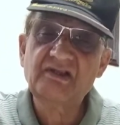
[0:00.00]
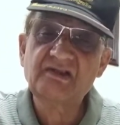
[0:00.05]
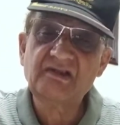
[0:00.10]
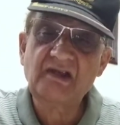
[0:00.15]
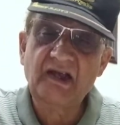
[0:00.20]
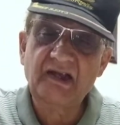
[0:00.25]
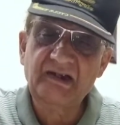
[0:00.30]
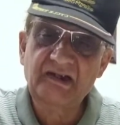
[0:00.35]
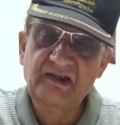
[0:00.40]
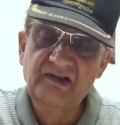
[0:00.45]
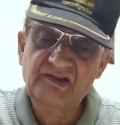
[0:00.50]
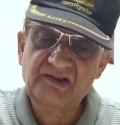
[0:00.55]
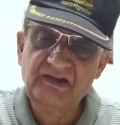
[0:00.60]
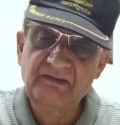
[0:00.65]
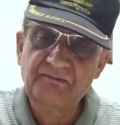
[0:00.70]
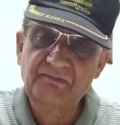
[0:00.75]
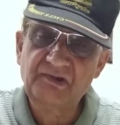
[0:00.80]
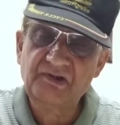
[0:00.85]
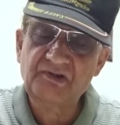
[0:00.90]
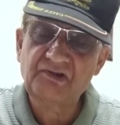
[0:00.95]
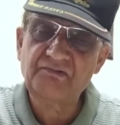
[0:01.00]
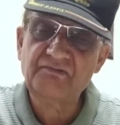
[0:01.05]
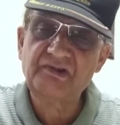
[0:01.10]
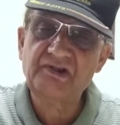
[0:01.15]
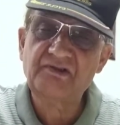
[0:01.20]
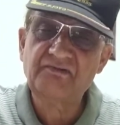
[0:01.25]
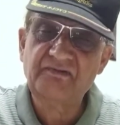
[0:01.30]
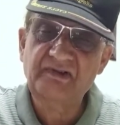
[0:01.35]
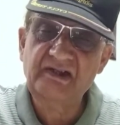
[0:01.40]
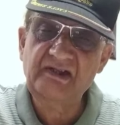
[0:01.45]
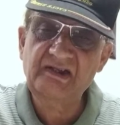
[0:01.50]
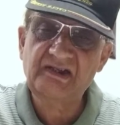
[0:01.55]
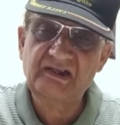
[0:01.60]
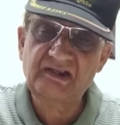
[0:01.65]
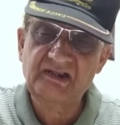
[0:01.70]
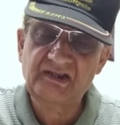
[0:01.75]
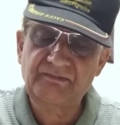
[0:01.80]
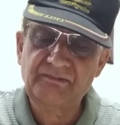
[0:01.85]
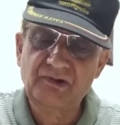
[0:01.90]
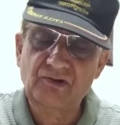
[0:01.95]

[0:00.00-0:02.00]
sign and symptoms which feels it's